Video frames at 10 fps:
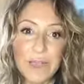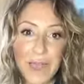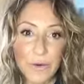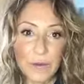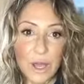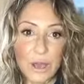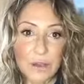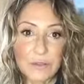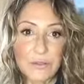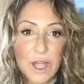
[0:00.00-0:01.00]
out
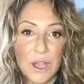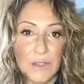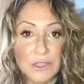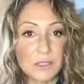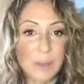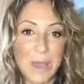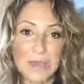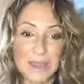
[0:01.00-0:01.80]
of this space